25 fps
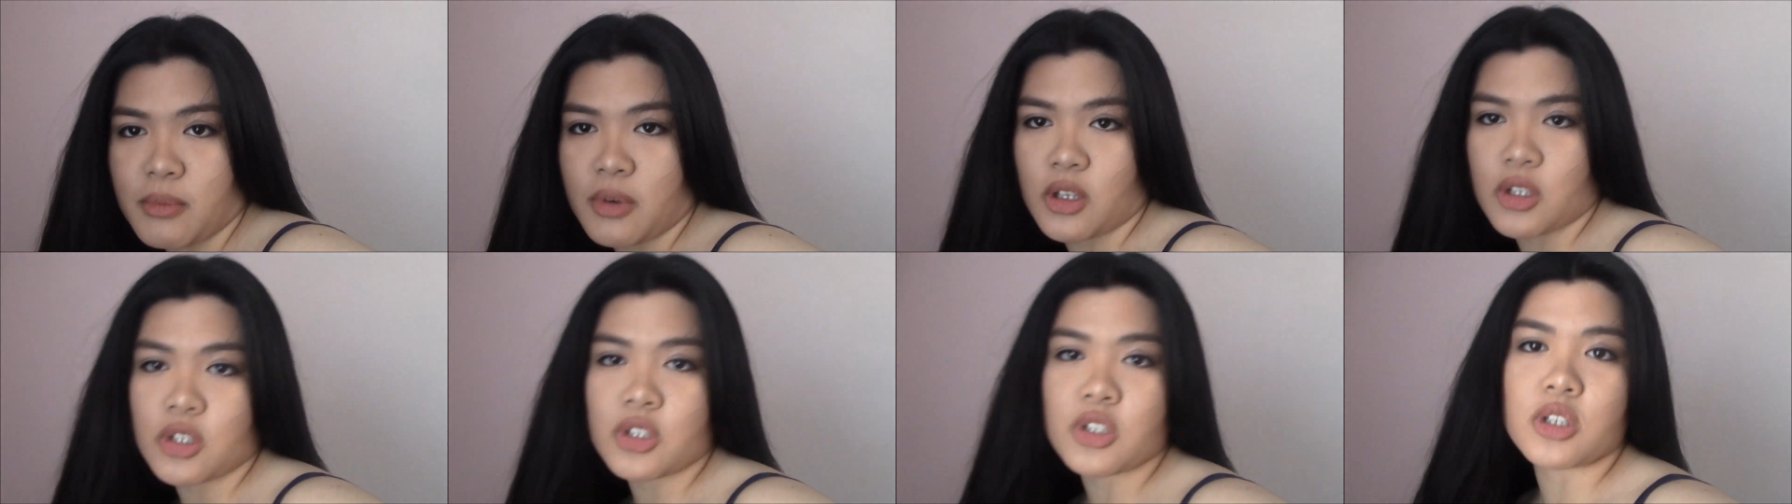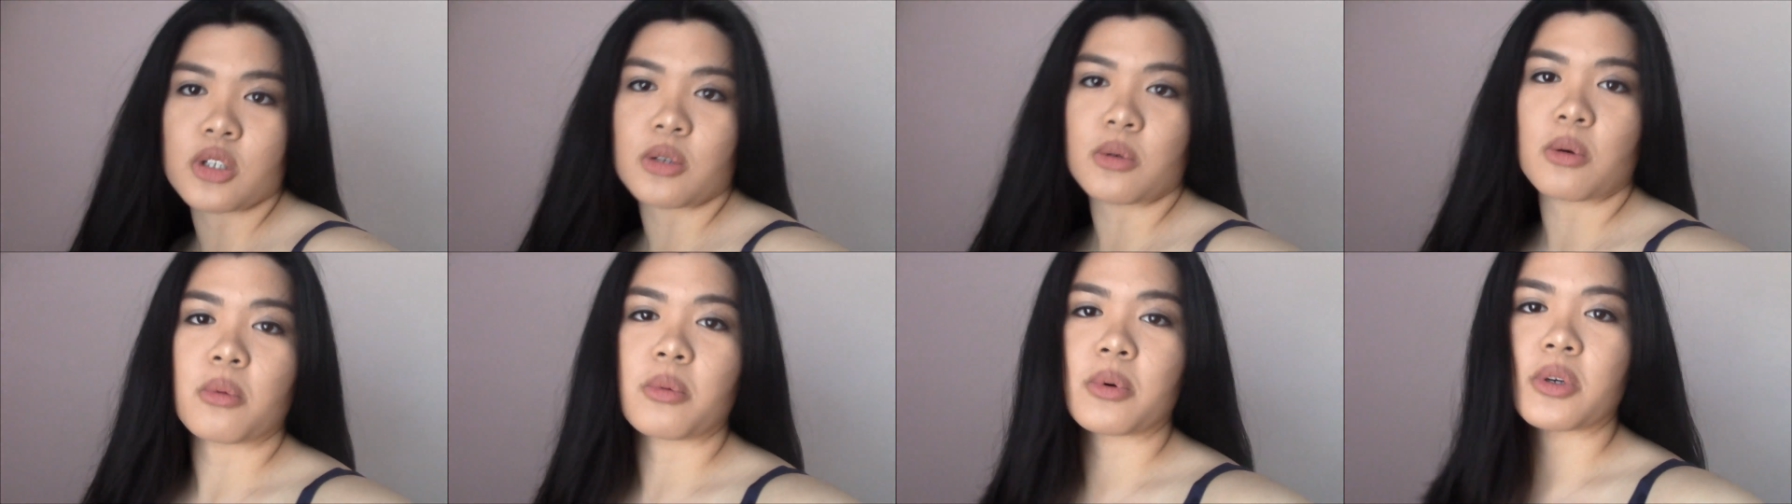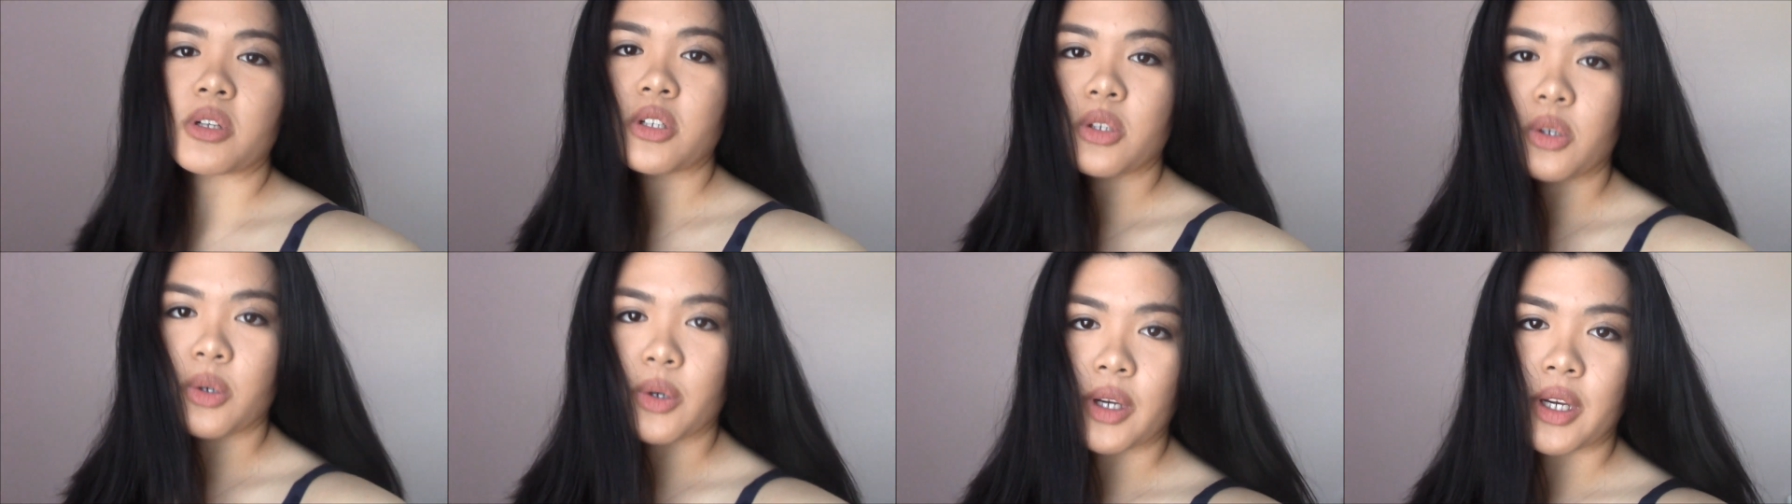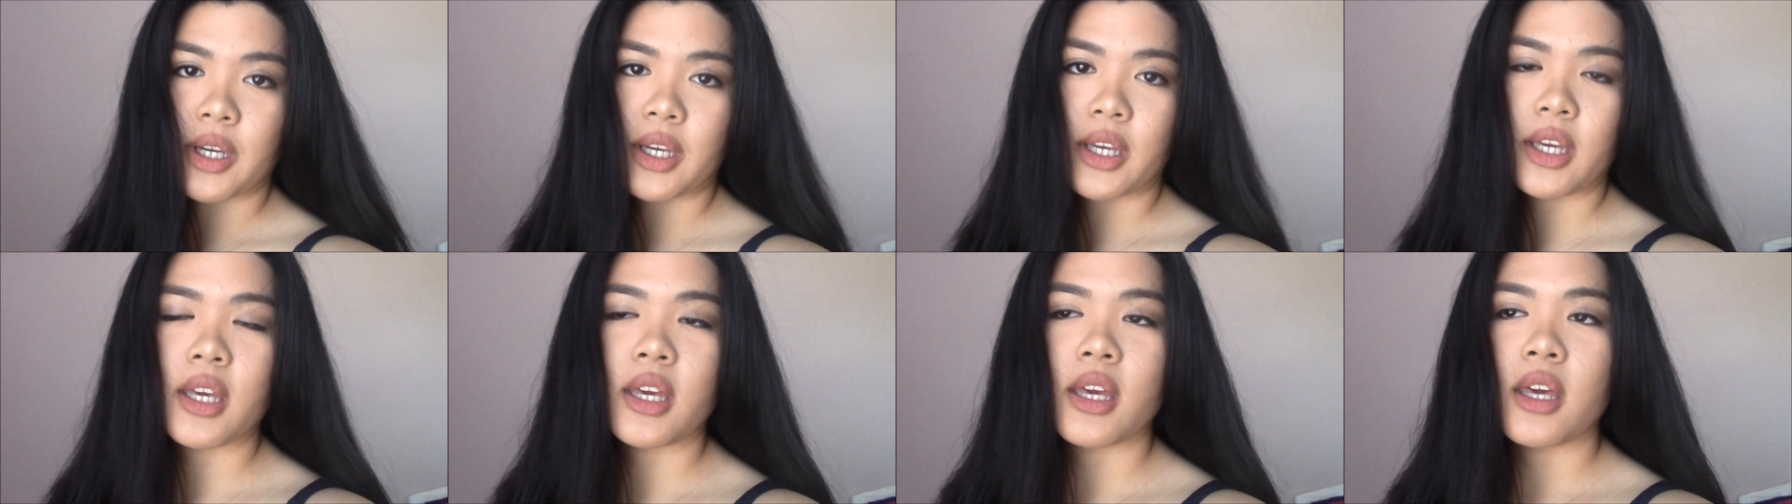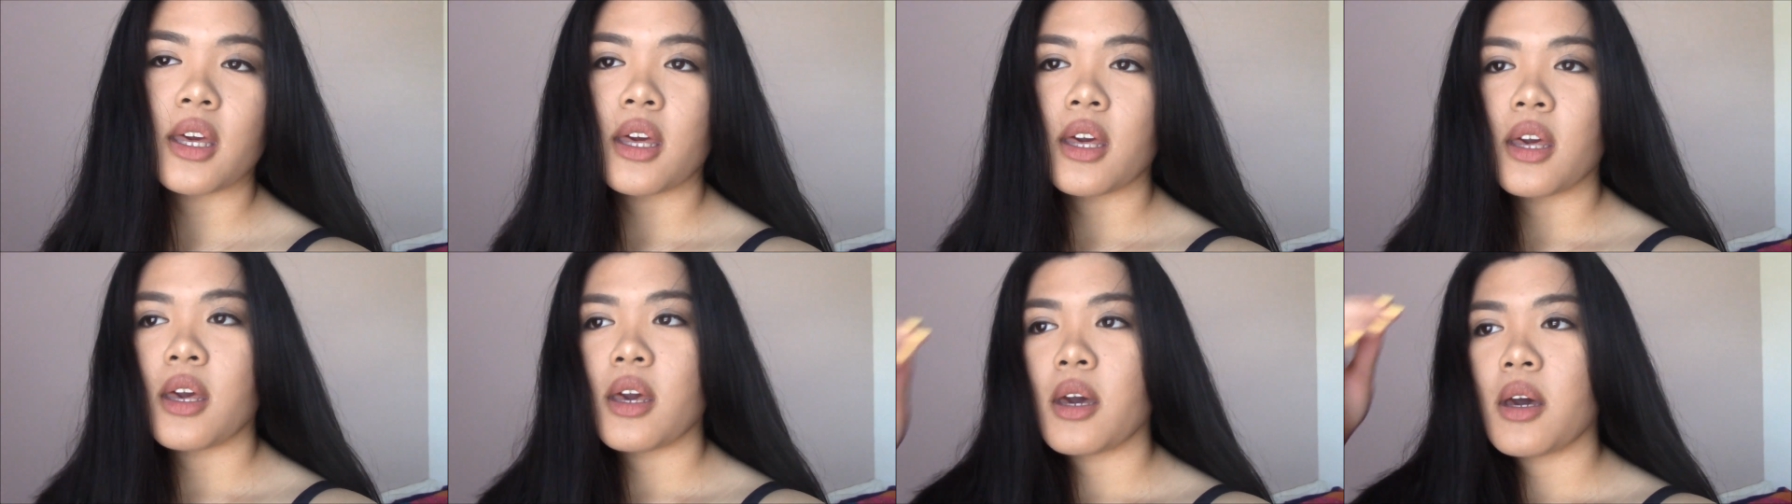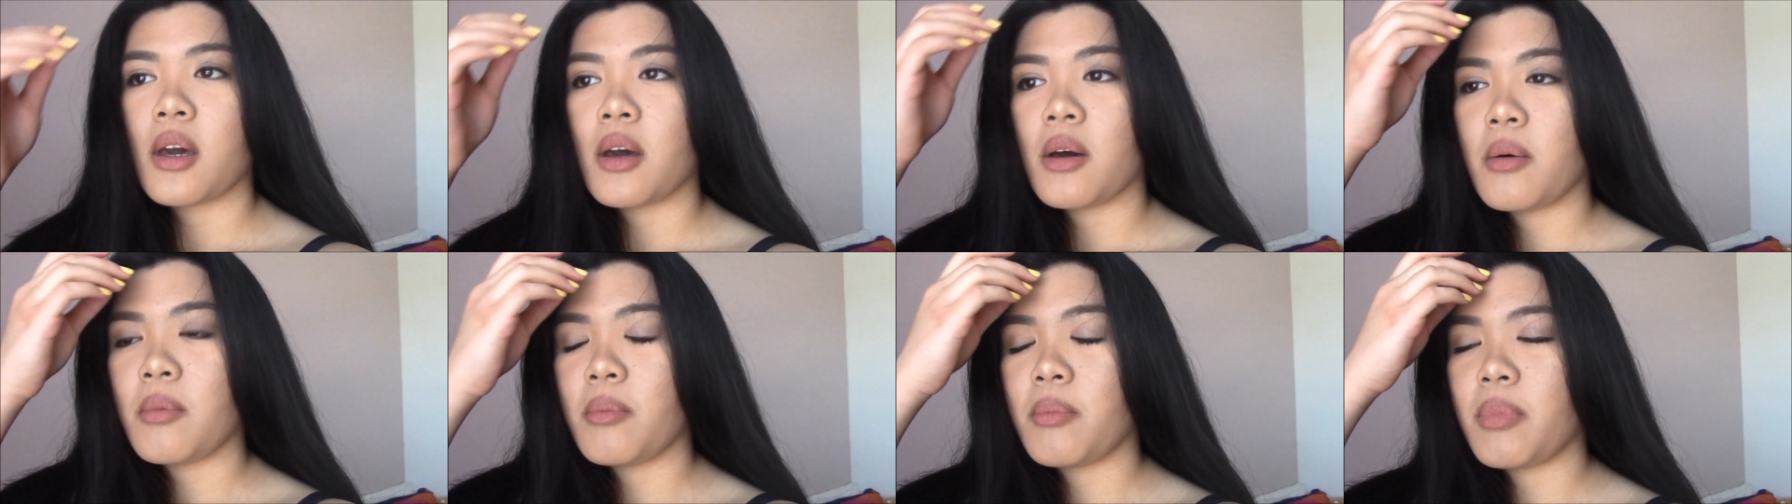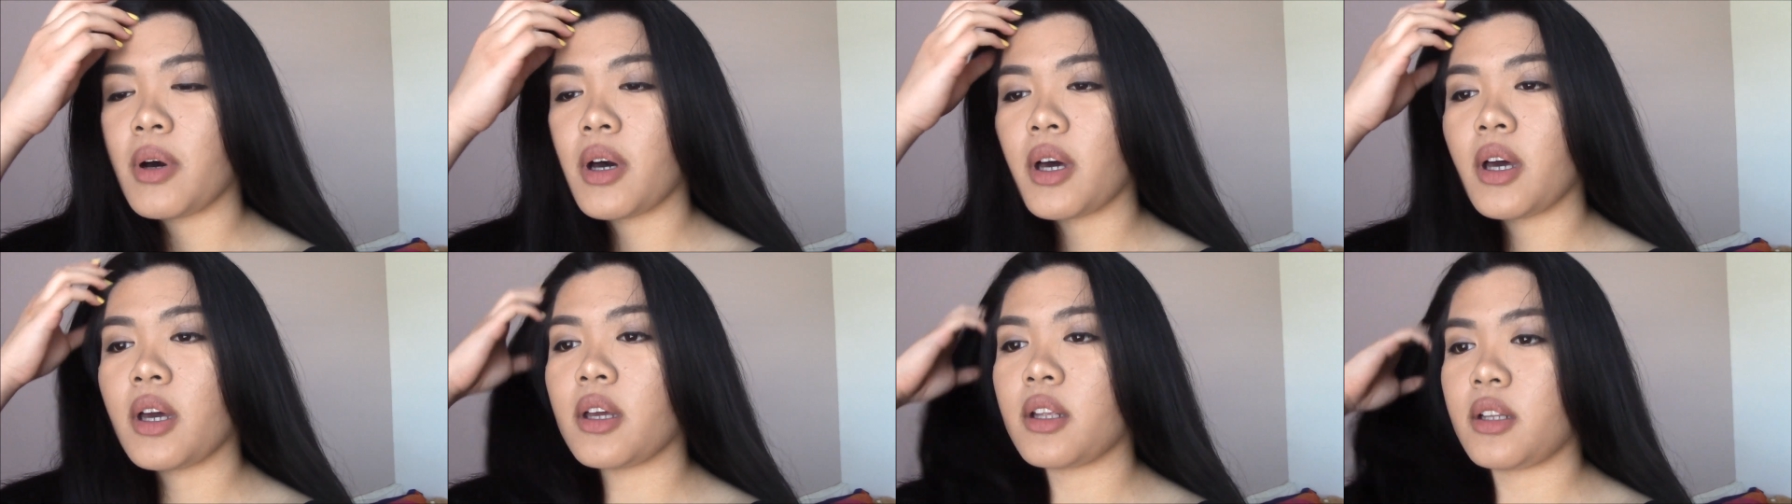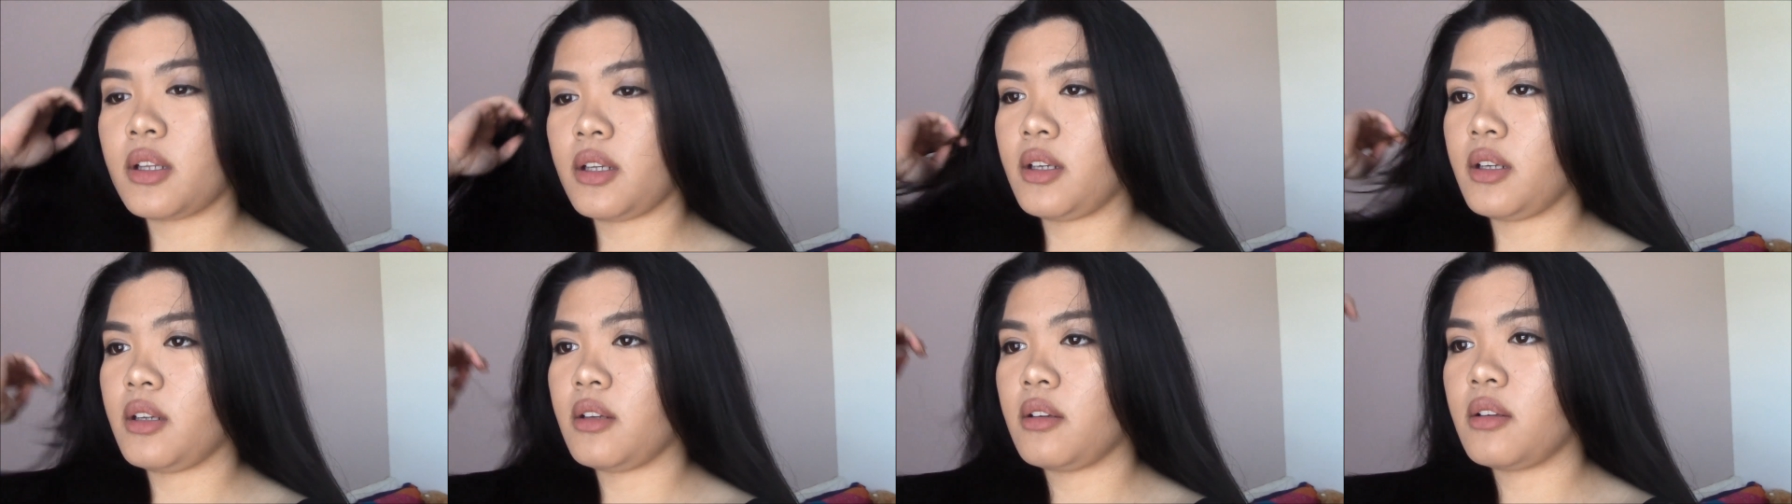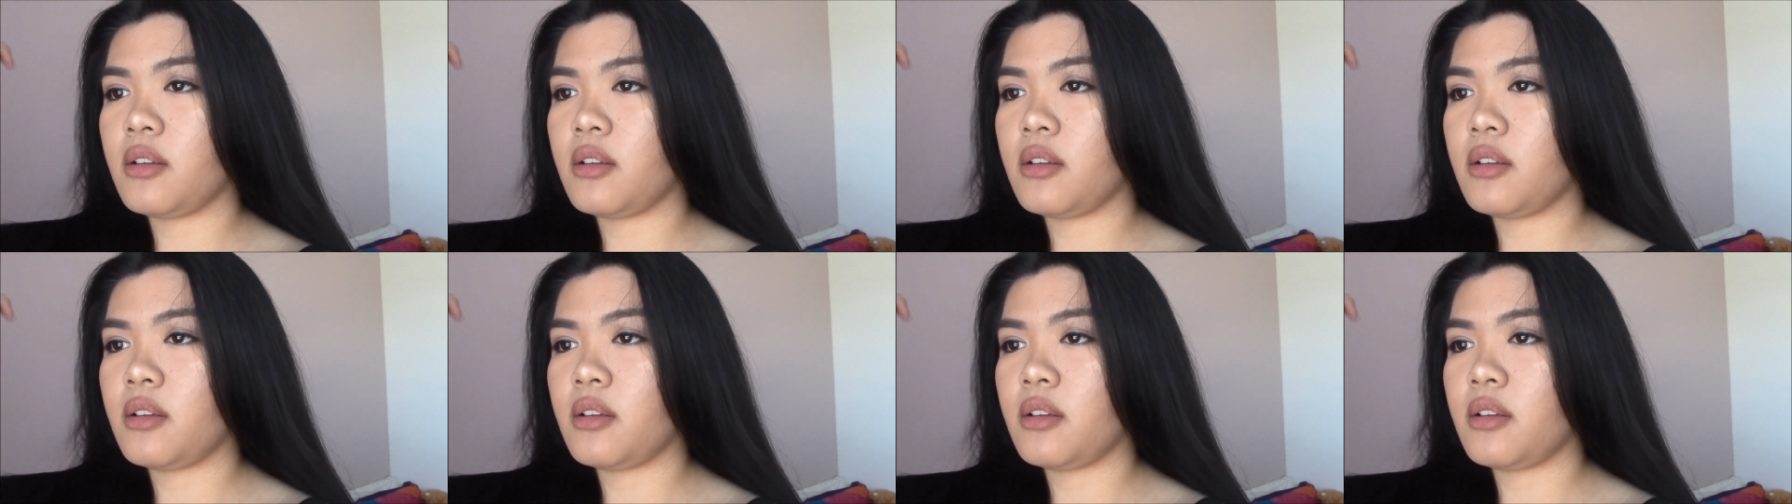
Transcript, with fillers: I'm not sure what we're doing, but